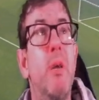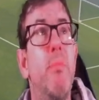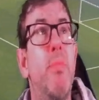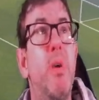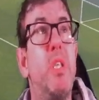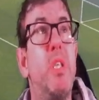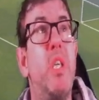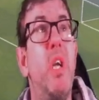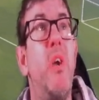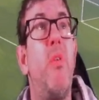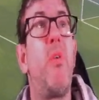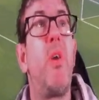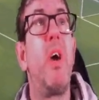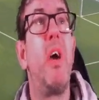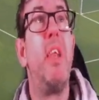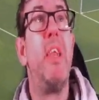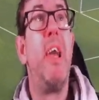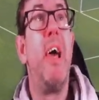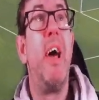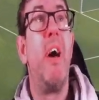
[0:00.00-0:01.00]

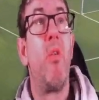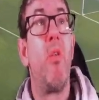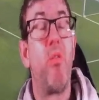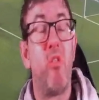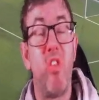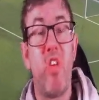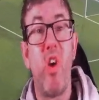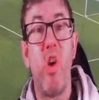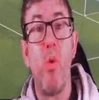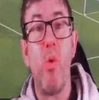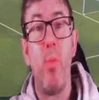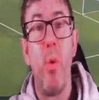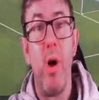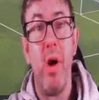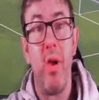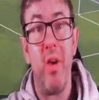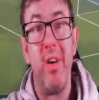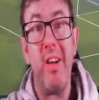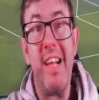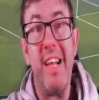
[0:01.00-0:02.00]
Pachuca 0.
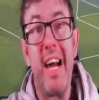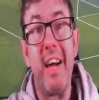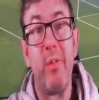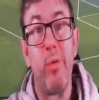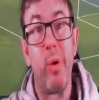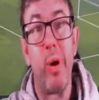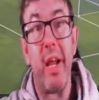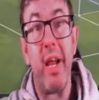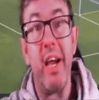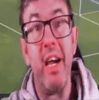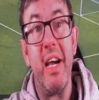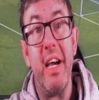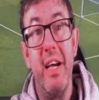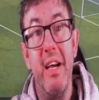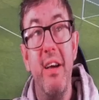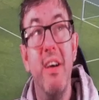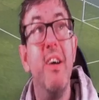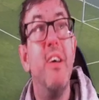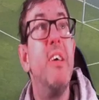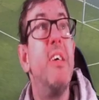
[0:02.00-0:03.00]
2-1 on
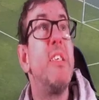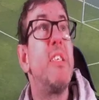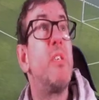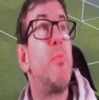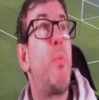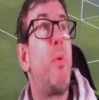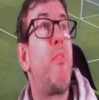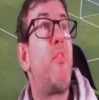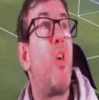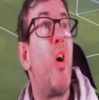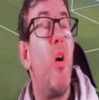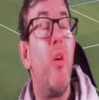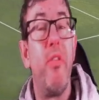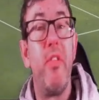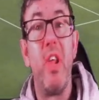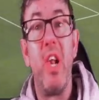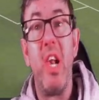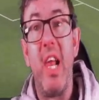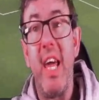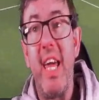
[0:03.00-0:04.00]
aggregate. So we've got
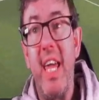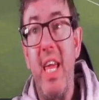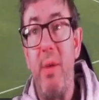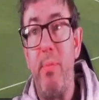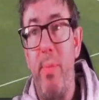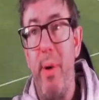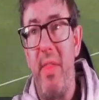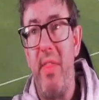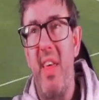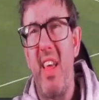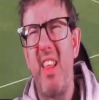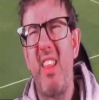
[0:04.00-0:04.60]
the lead. But there's